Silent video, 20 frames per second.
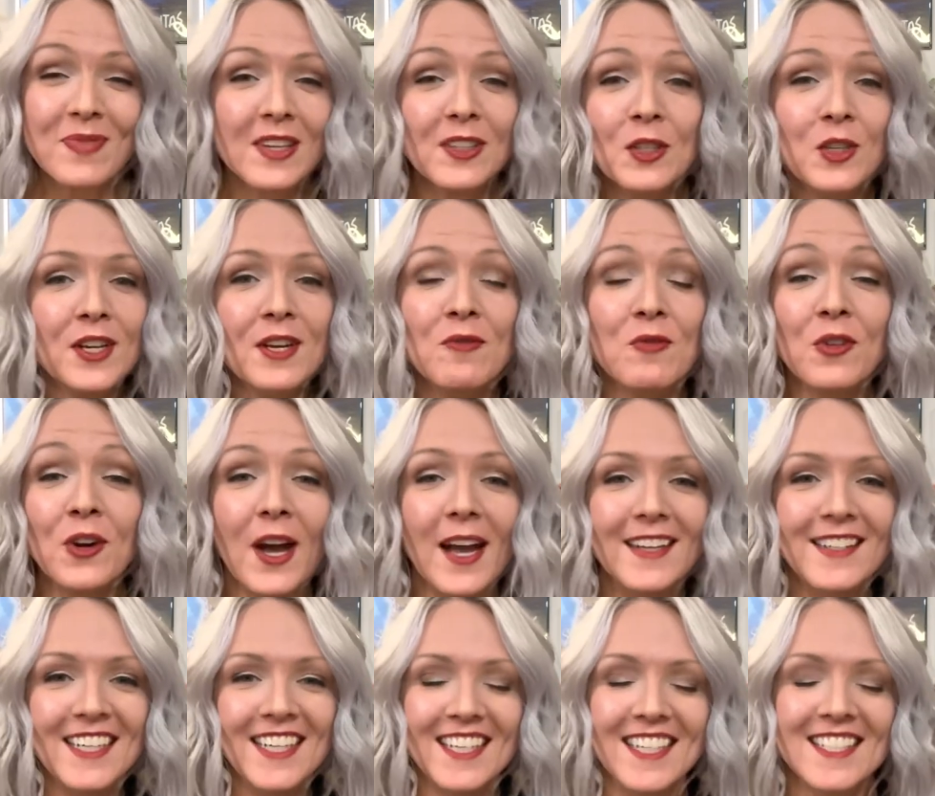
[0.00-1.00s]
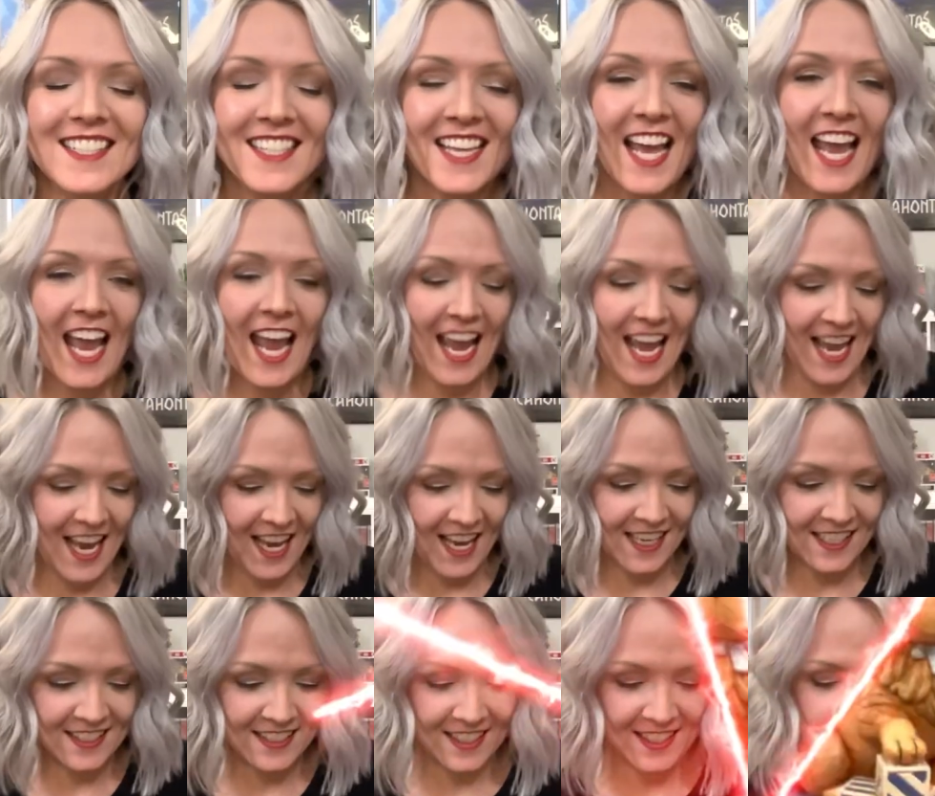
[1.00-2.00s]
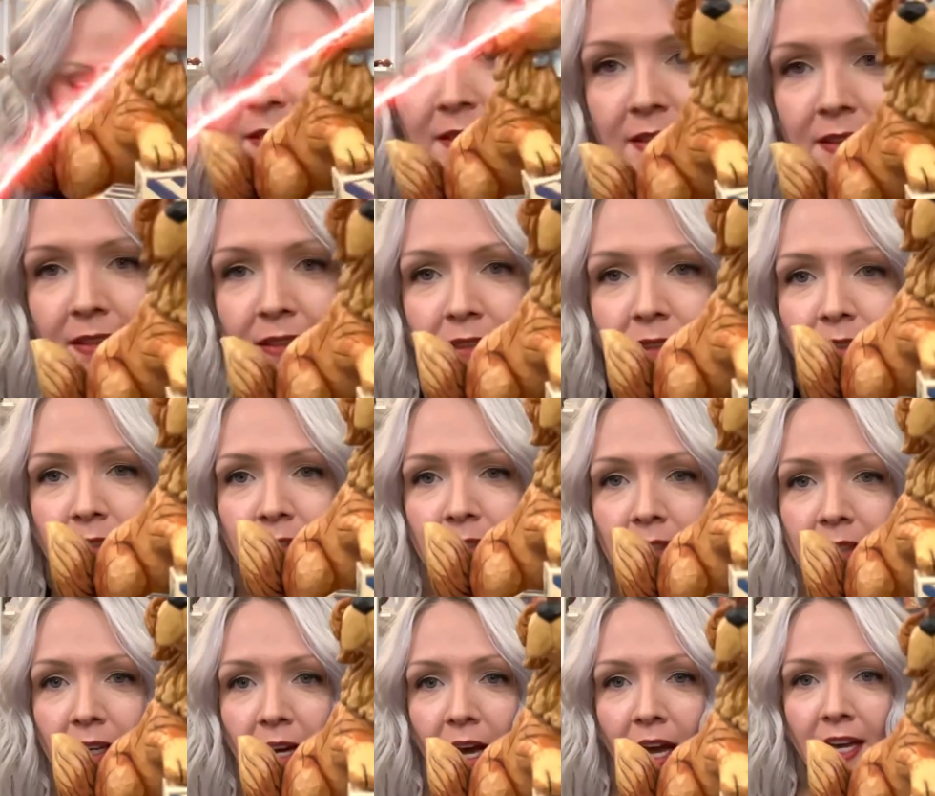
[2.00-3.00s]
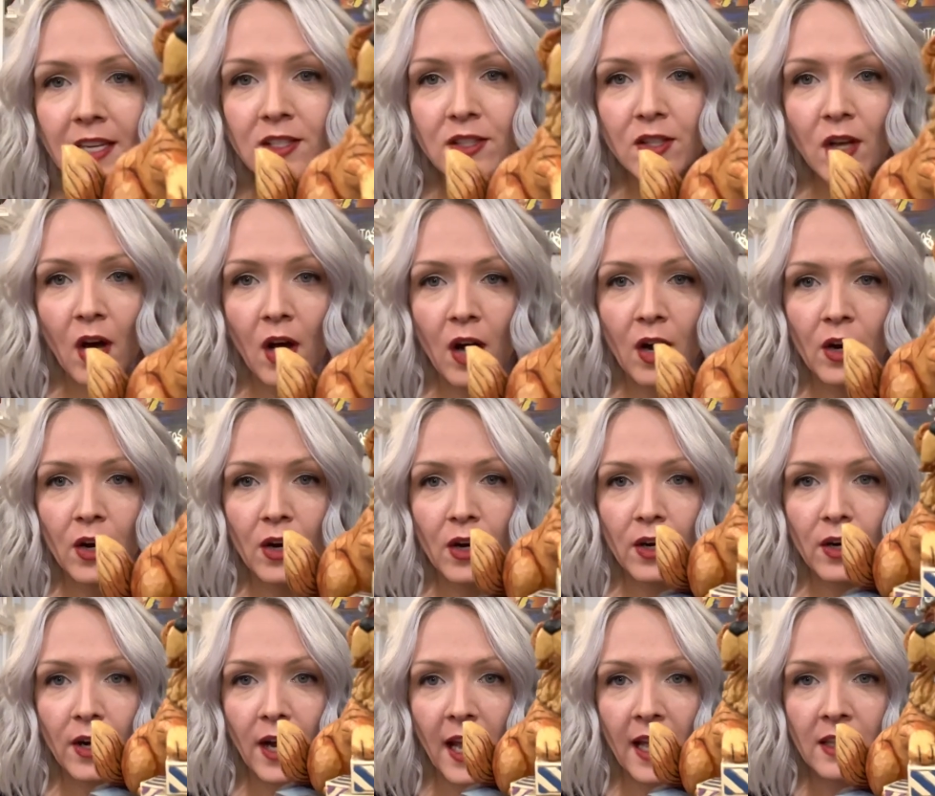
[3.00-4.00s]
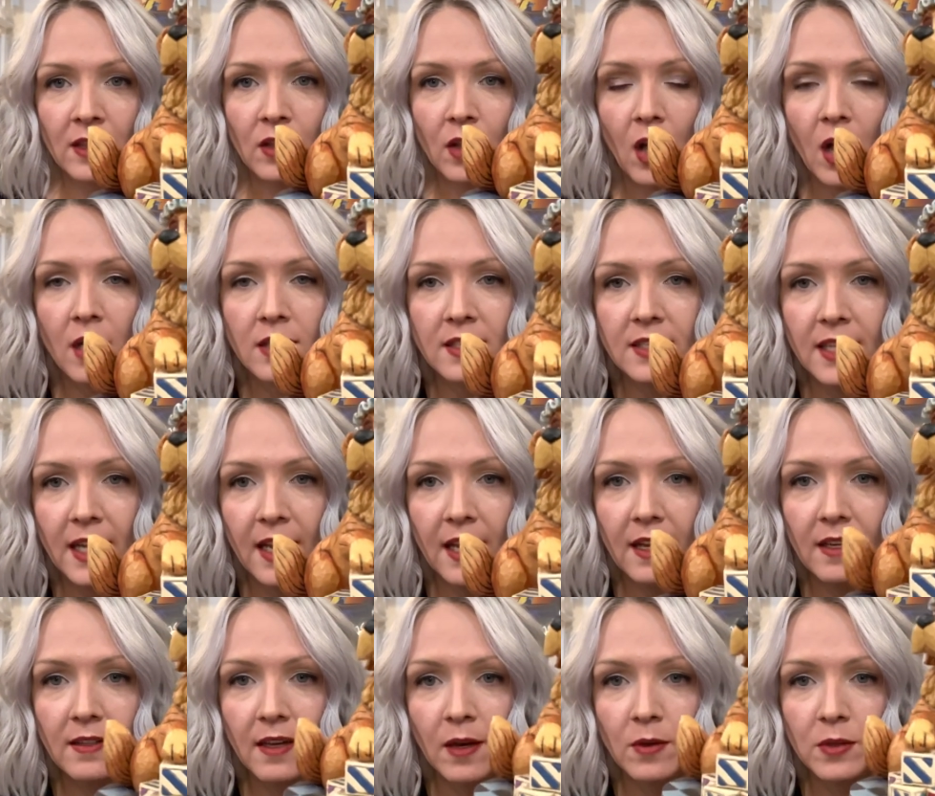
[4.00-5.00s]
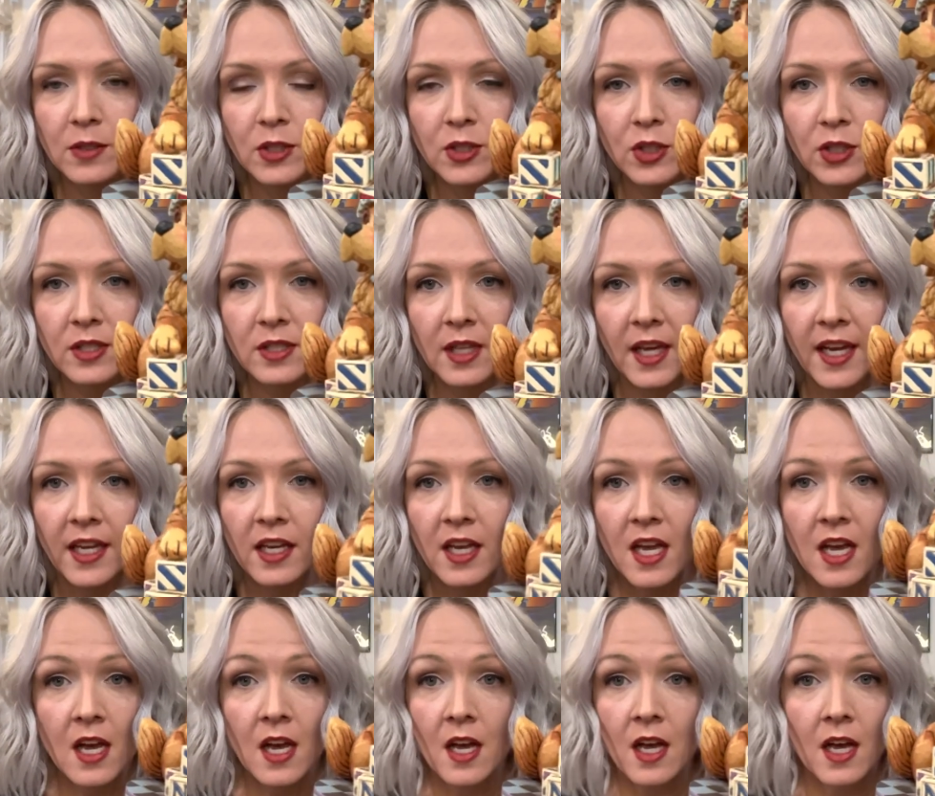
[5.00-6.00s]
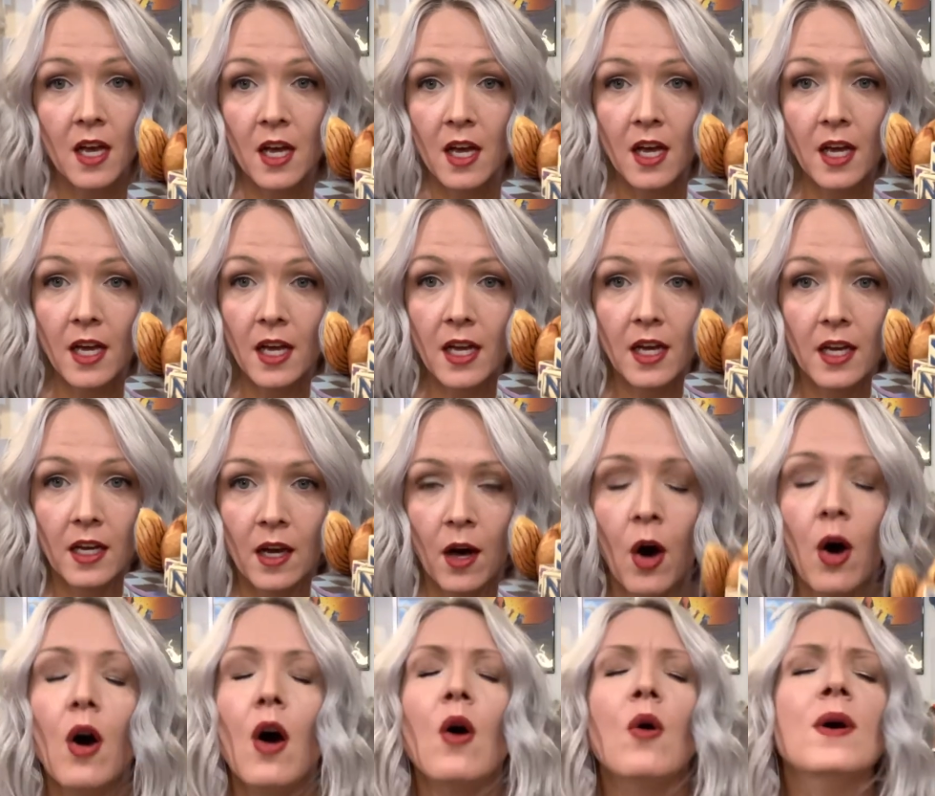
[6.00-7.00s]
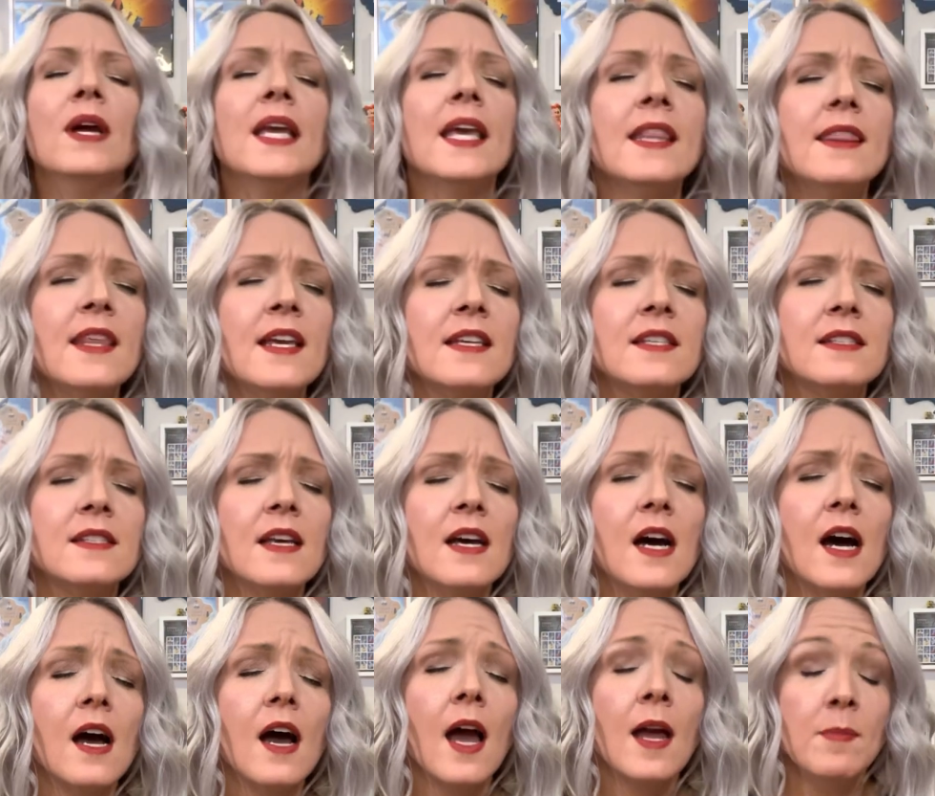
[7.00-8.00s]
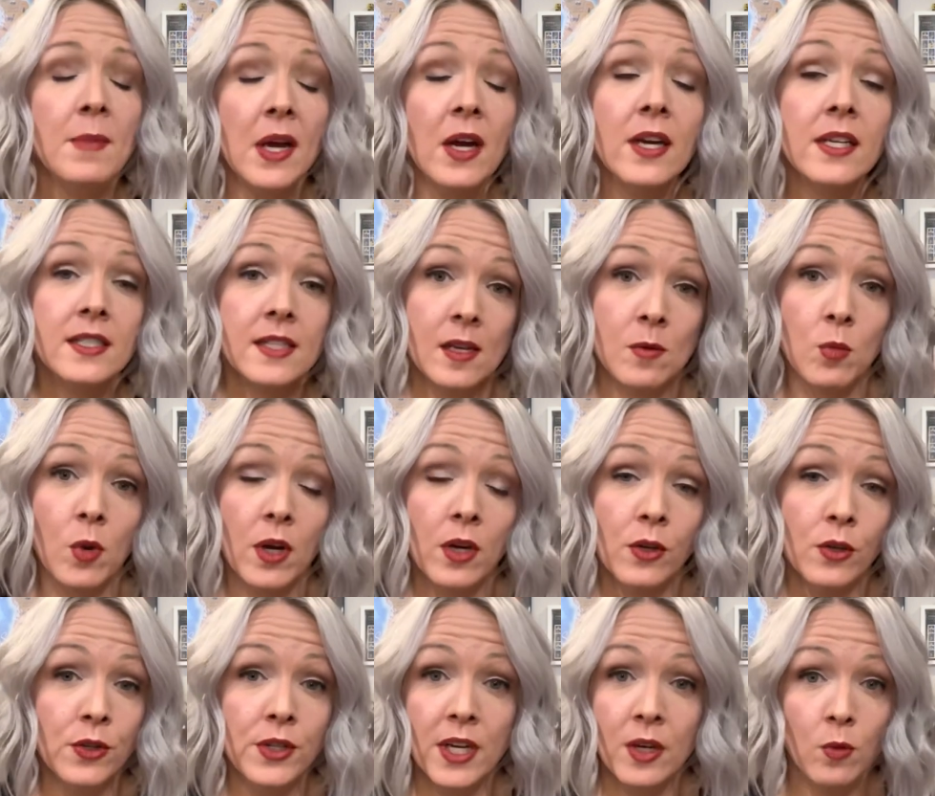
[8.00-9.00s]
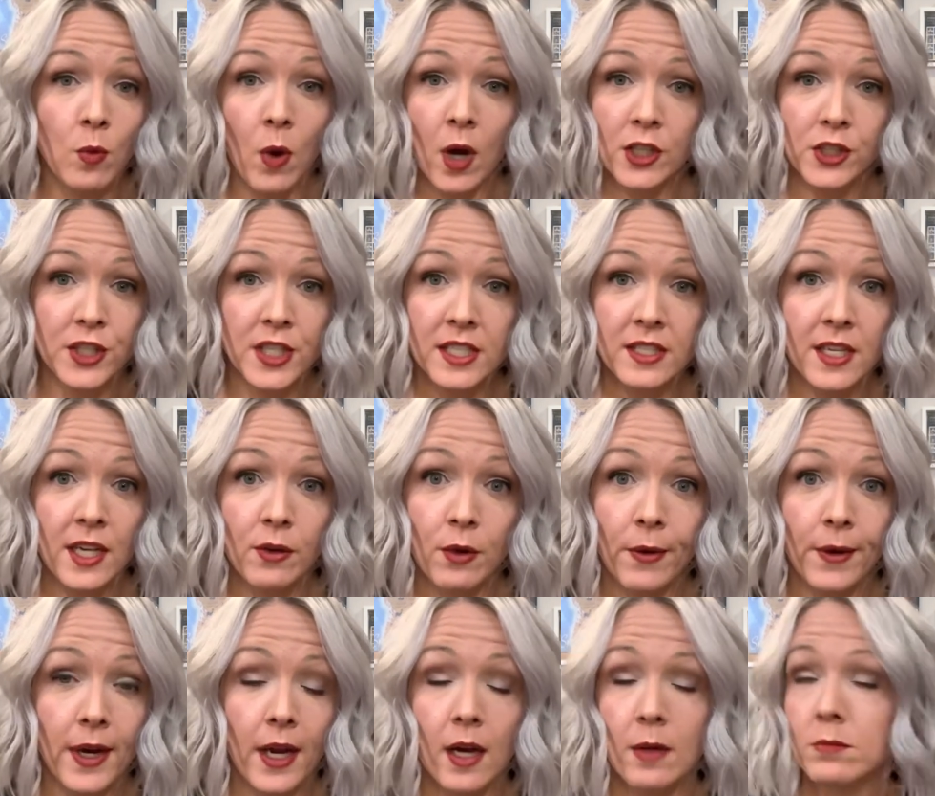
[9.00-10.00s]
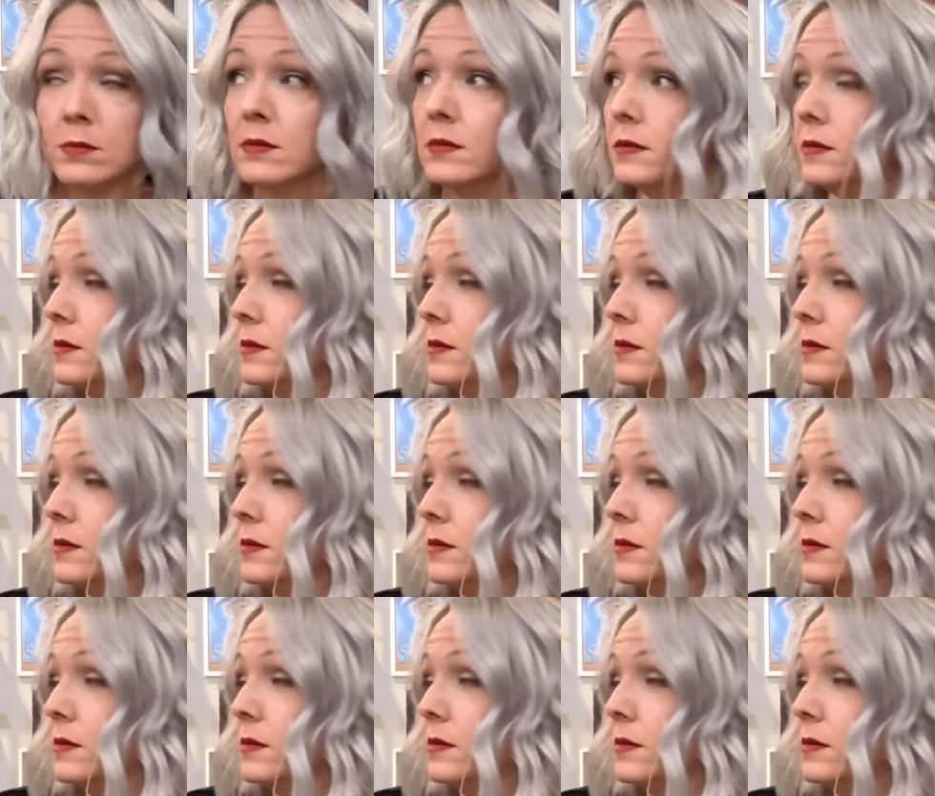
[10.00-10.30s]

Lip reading: Looking for ideas. And I saw her and lost it. I was just like, oh, and get this. I married someone who didn't watch Disney growing up.